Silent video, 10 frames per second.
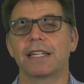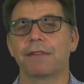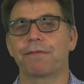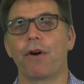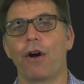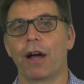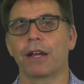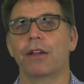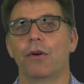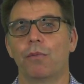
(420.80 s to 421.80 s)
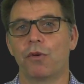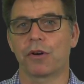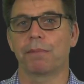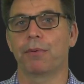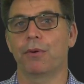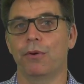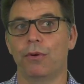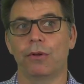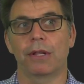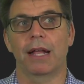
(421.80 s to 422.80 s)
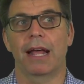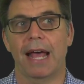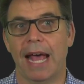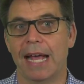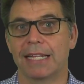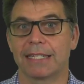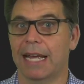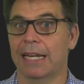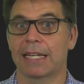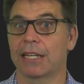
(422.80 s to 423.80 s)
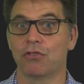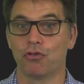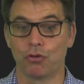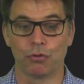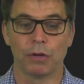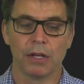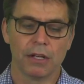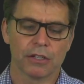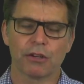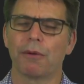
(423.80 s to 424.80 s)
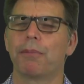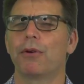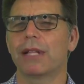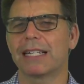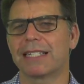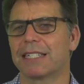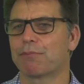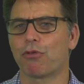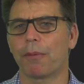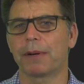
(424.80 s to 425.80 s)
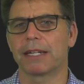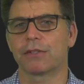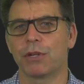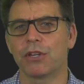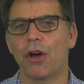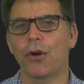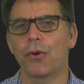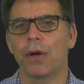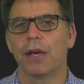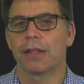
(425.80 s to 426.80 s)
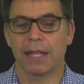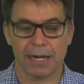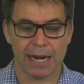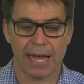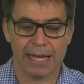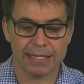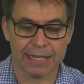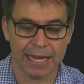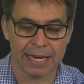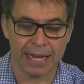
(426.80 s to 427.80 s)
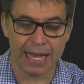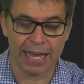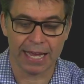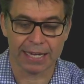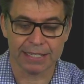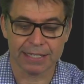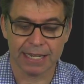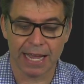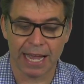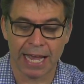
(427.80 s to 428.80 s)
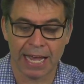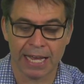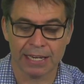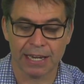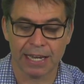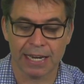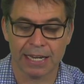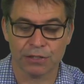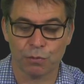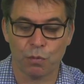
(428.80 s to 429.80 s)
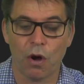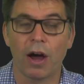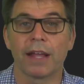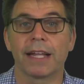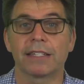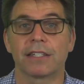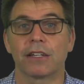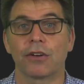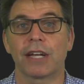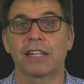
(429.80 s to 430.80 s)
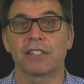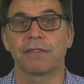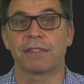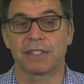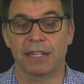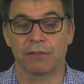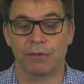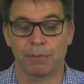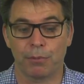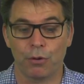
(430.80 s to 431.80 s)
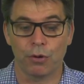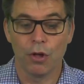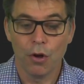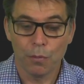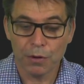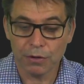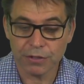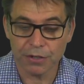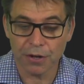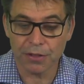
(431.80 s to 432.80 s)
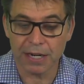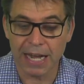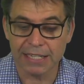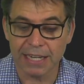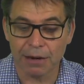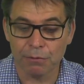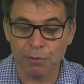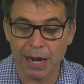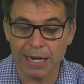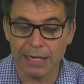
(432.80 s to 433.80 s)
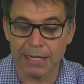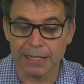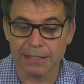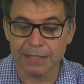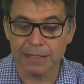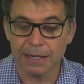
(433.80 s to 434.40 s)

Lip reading: define what a ball has and can do. So a ball has these properties. We know that it has an X and it has a Y. That's the location of the center of the ball. We also know that it has a radius.